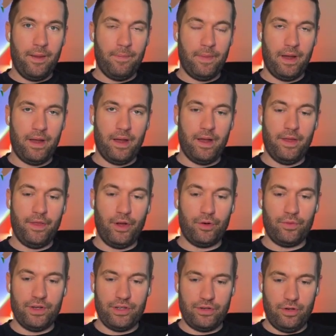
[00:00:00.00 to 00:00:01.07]
The
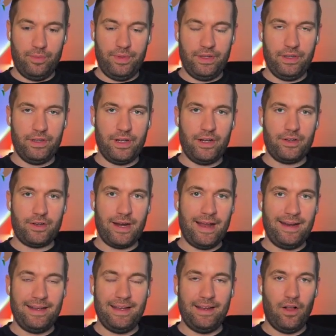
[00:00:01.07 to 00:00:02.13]
original build, I tried
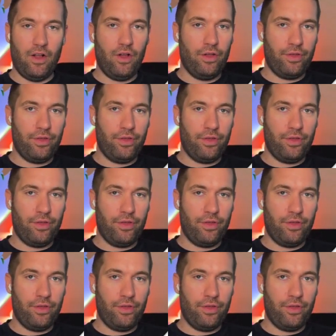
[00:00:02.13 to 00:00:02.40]
to get all